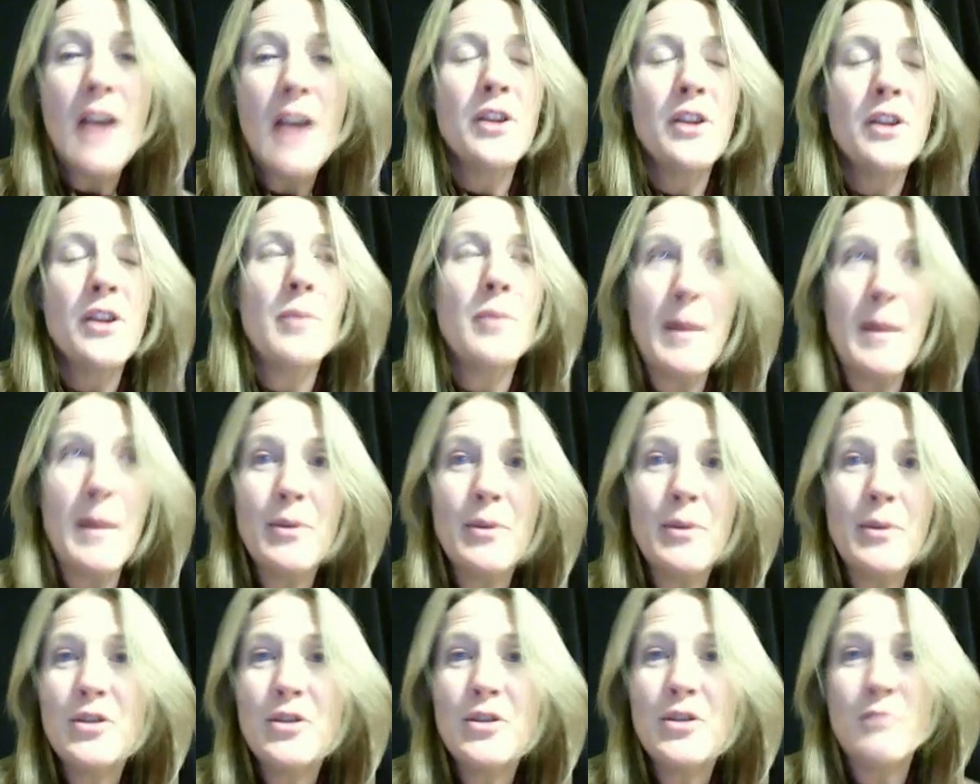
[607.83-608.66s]
Your
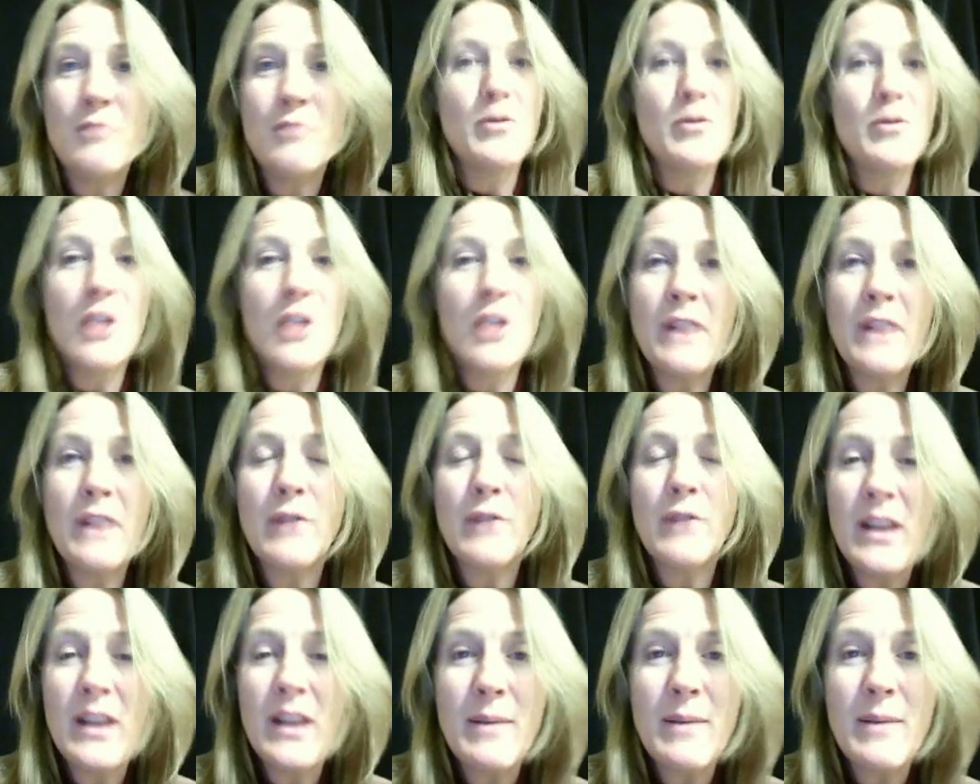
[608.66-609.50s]
papers, you're going to
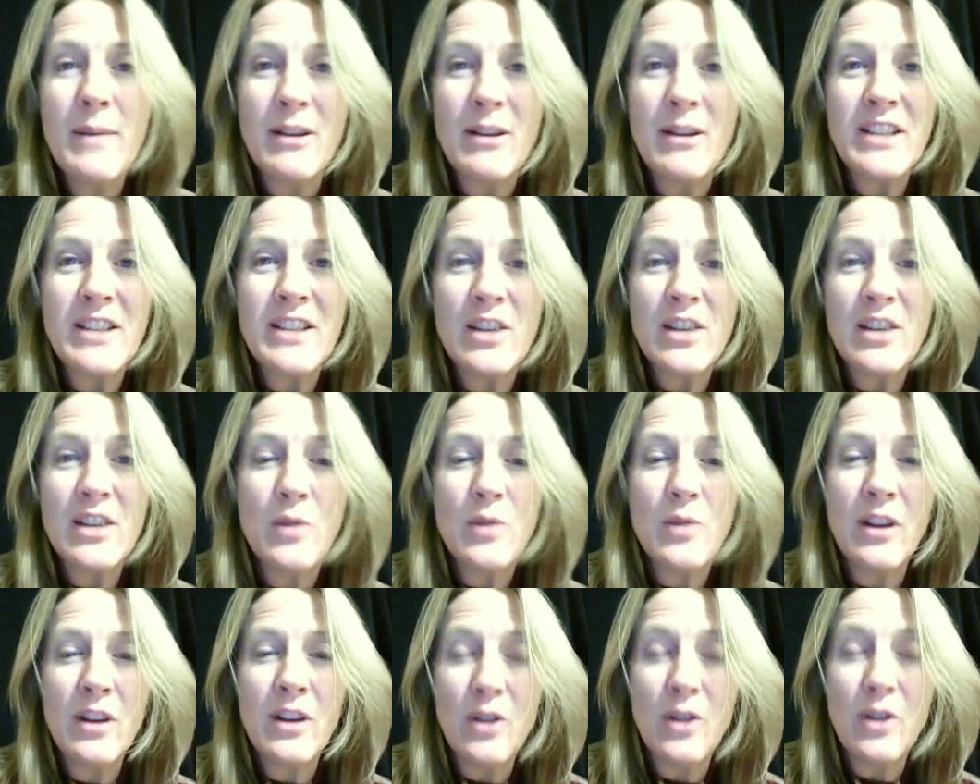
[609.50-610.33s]
forget about in 10,
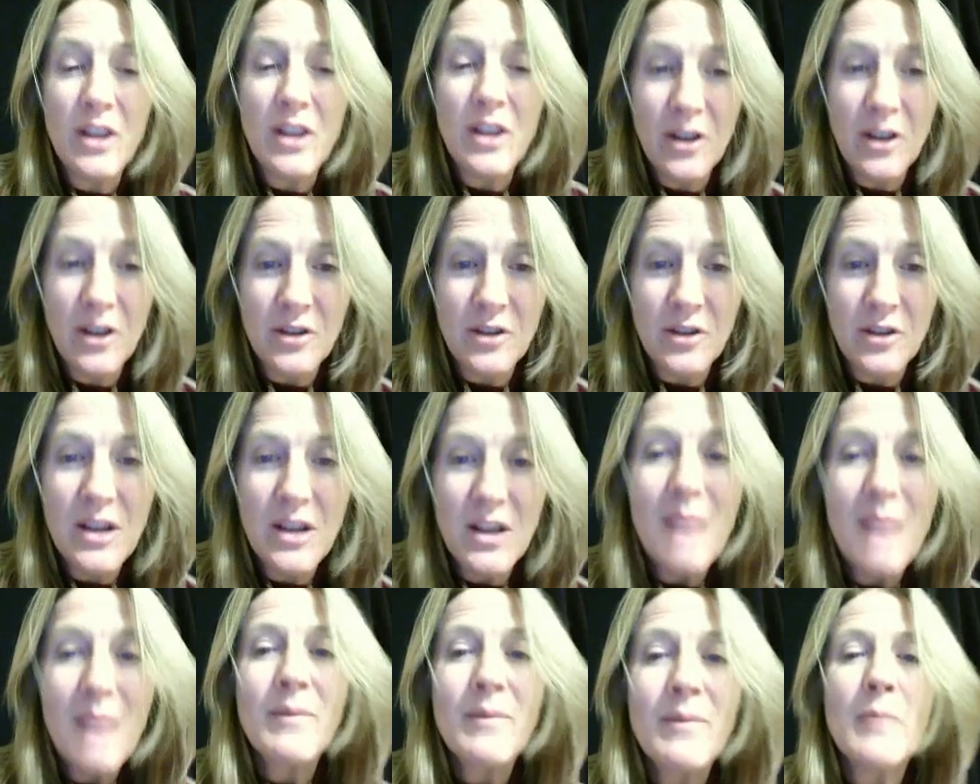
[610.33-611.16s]
20, 30 years,
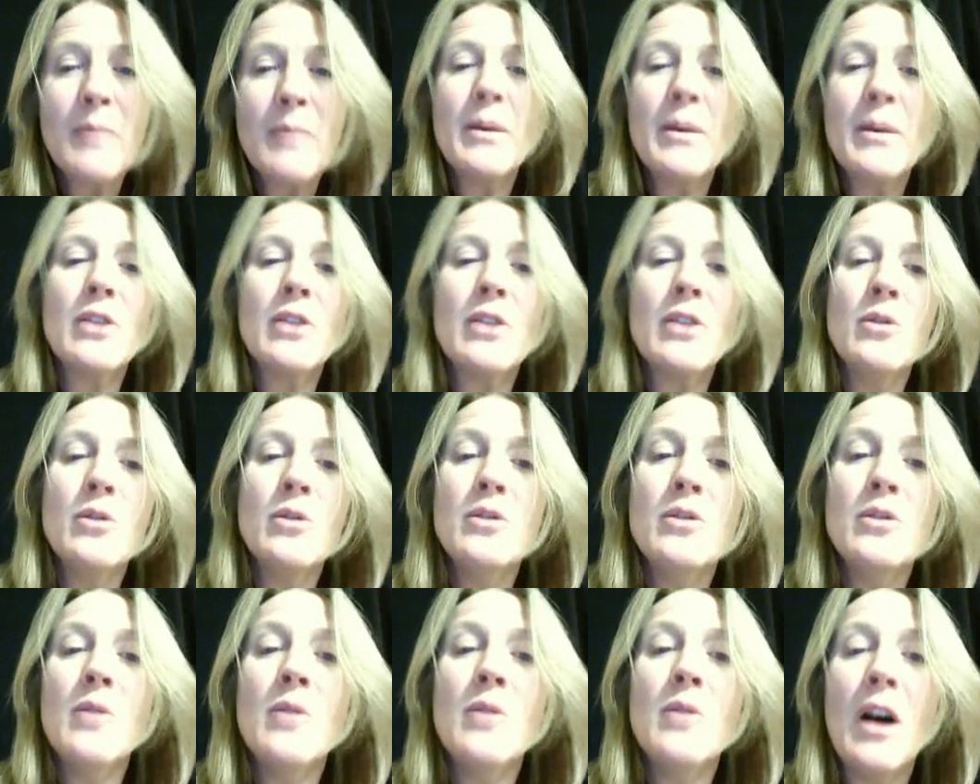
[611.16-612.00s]
but who
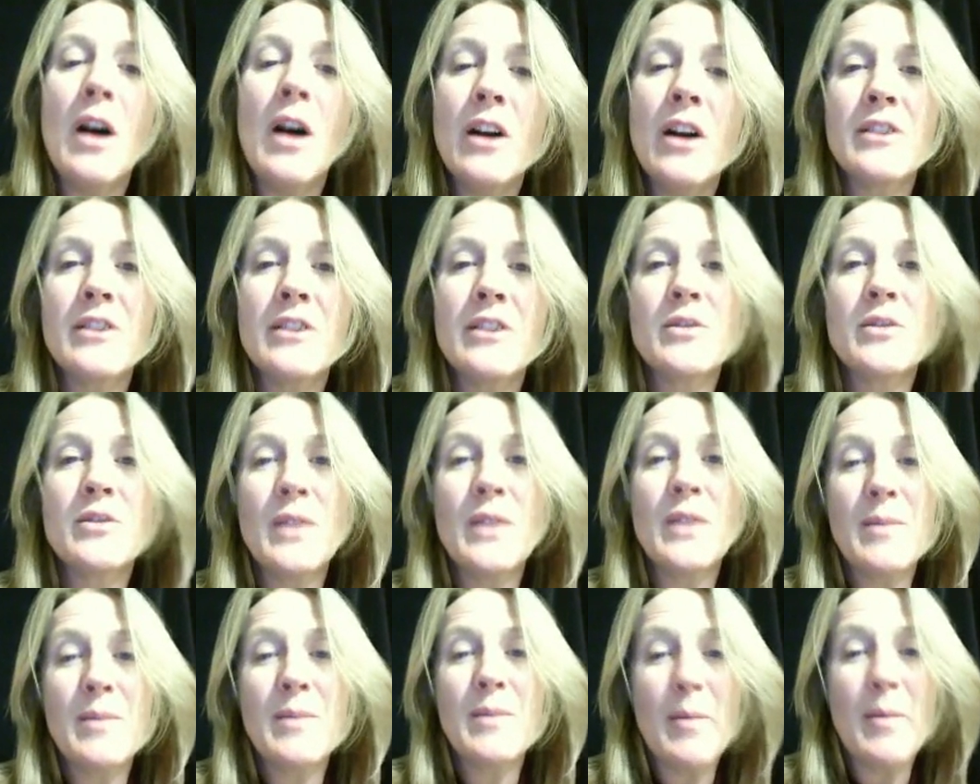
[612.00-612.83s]
you are is
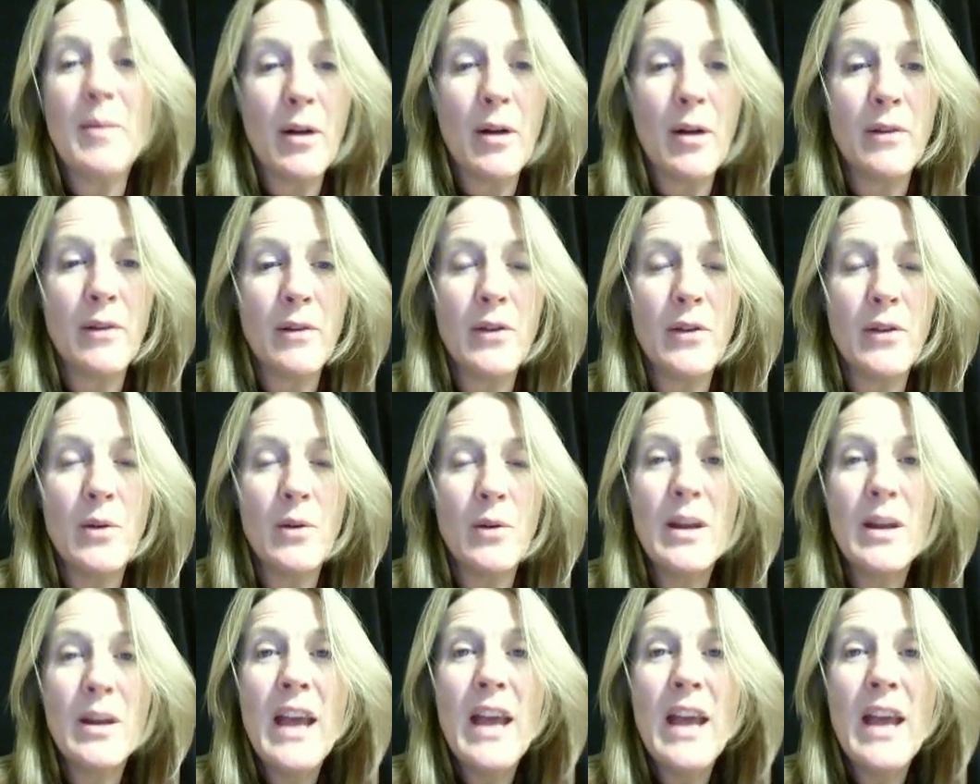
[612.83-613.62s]
going to be a part of you.